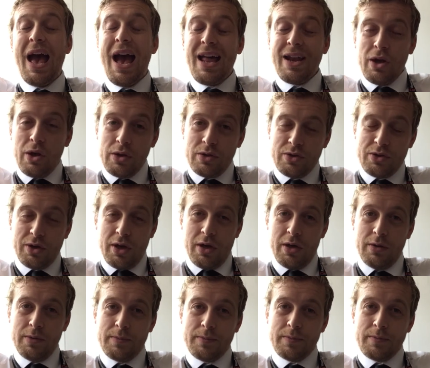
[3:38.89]
And
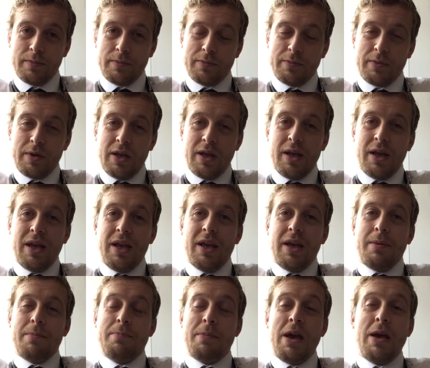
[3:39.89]
also,
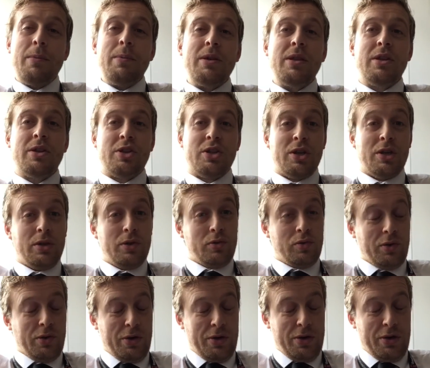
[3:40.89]
maybe the
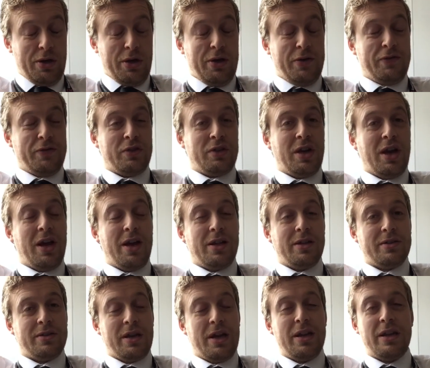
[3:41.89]
children of
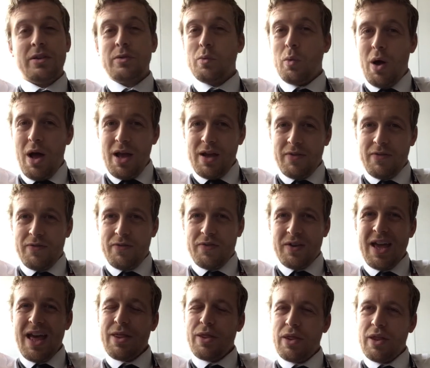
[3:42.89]
Charles and his wife,
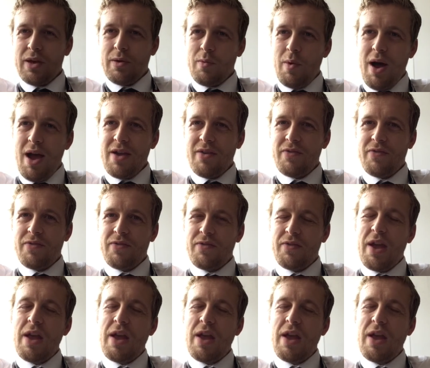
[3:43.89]
Catholic wife,